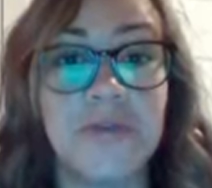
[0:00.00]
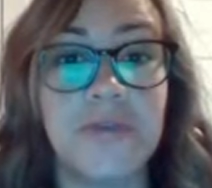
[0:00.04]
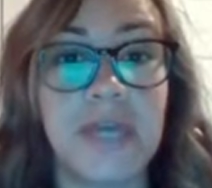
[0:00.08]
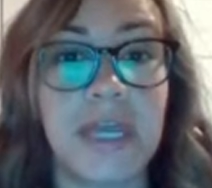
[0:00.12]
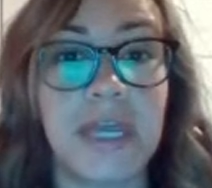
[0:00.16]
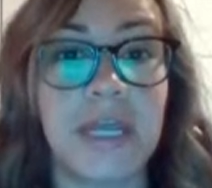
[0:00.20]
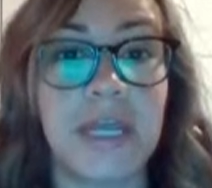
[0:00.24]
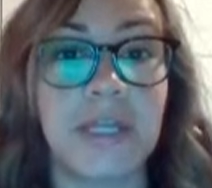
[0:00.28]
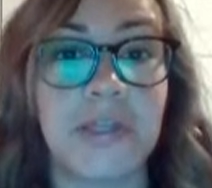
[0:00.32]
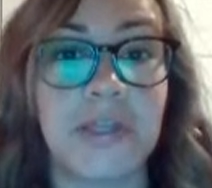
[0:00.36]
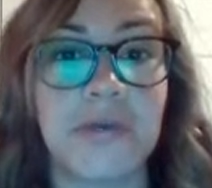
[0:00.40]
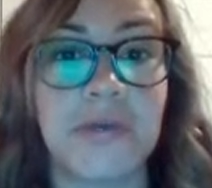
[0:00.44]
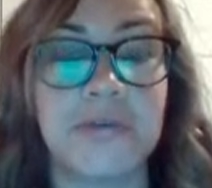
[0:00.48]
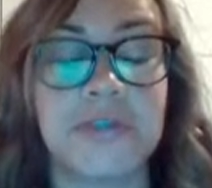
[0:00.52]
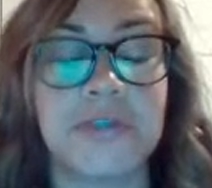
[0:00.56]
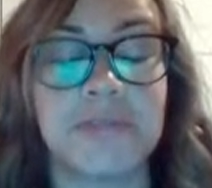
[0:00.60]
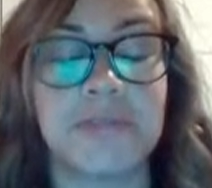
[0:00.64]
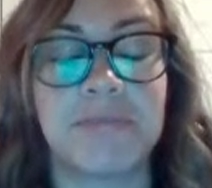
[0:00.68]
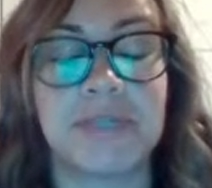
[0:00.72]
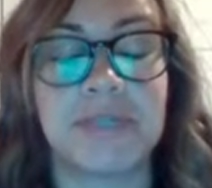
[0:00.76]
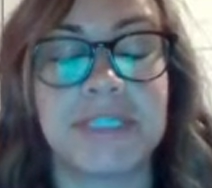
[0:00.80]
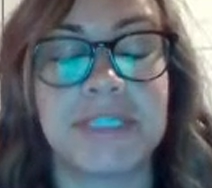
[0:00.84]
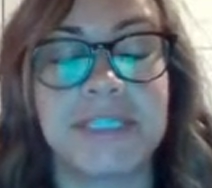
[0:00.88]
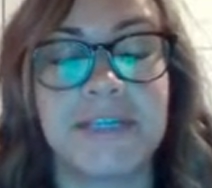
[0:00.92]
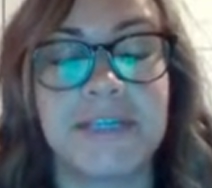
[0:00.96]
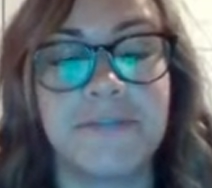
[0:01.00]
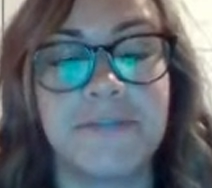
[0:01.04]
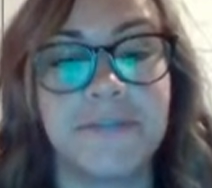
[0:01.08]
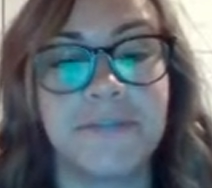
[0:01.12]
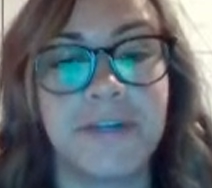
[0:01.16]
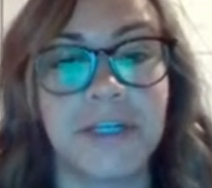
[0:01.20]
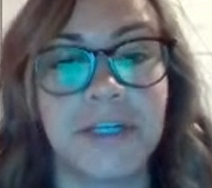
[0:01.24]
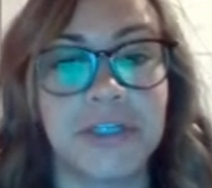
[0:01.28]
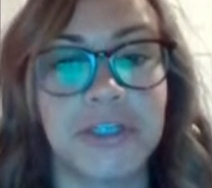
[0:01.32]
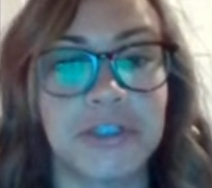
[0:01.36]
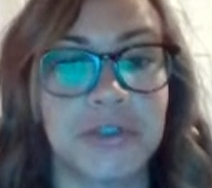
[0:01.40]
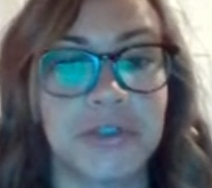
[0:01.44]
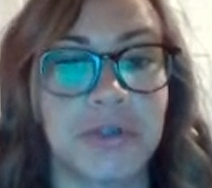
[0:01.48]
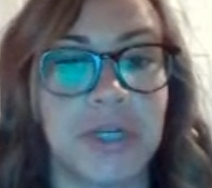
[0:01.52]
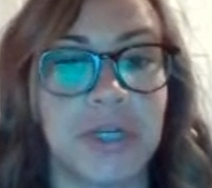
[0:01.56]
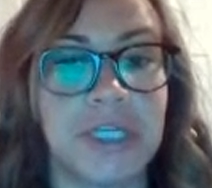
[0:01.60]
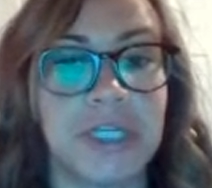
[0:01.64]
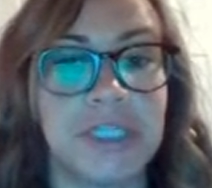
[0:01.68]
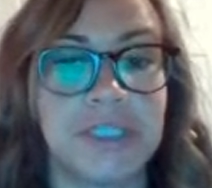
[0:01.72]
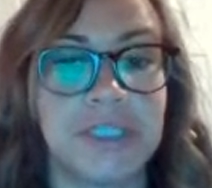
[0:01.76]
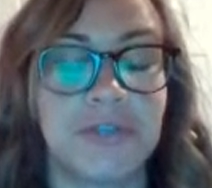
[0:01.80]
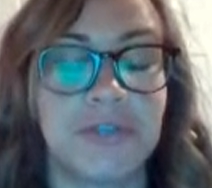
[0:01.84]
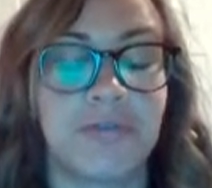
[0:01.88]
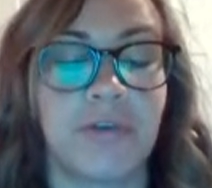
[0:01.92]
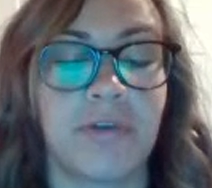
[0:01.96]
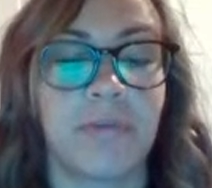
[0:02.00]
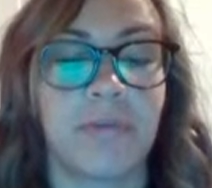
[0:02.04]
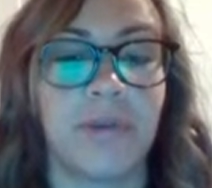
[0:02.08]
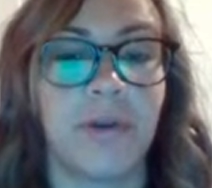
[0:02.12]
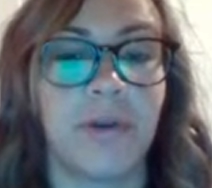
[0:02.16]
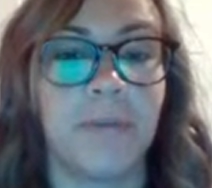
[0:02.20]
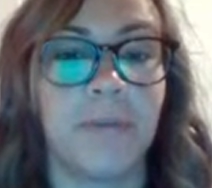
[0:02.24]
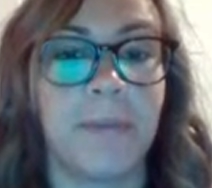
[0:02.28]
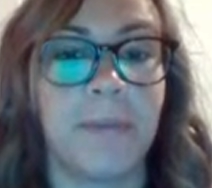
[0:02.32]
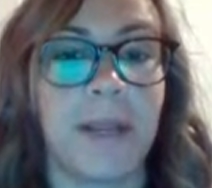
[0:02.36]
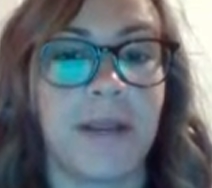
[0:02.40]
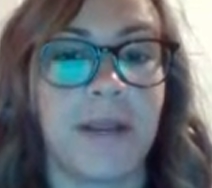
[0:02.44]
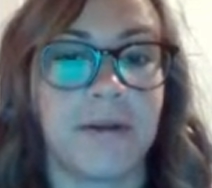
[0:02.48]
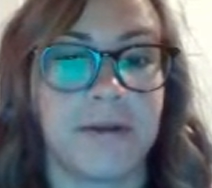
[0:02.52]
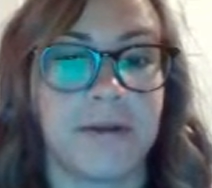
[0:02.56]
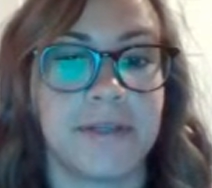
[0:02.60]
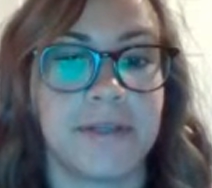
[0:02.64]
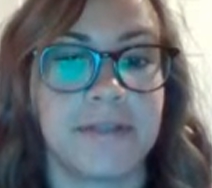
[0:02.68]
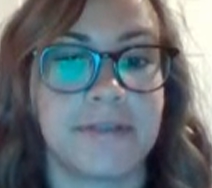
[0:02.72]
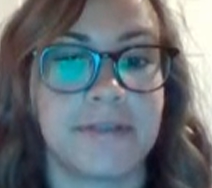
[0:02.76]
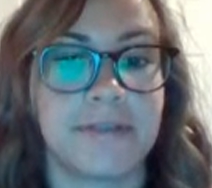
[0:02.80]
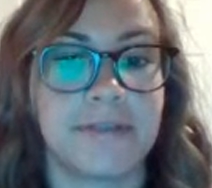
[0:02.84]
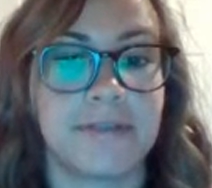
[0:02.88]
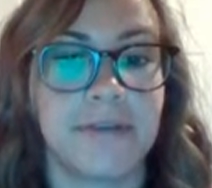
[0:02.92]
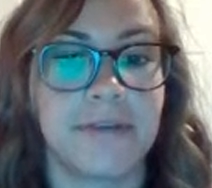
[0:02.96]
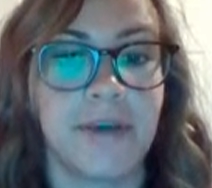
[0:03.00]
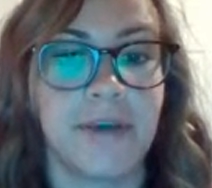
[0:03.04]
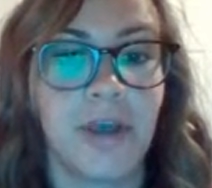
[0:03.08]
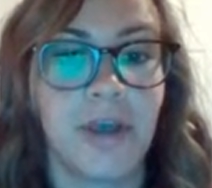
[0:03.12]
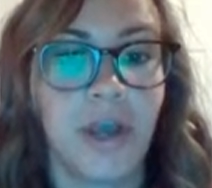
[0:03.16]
getting those specific traits from your parents?